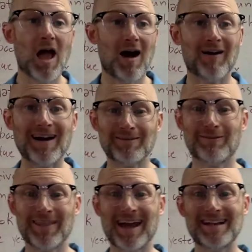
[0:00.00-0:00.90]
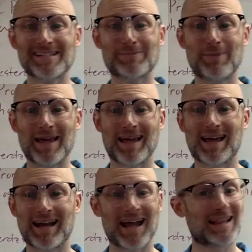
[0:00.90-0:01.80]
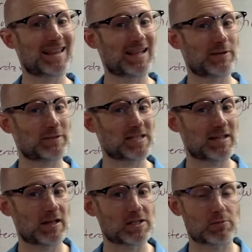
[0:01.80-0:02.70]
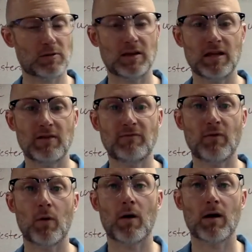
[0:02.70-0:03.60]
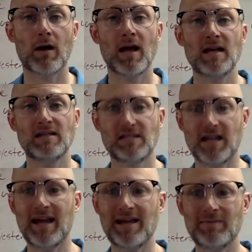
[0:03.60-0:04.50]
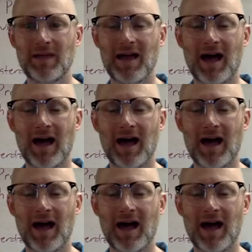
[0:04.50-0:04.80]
All right, well, that has been Literacy Lunch with Lee for today.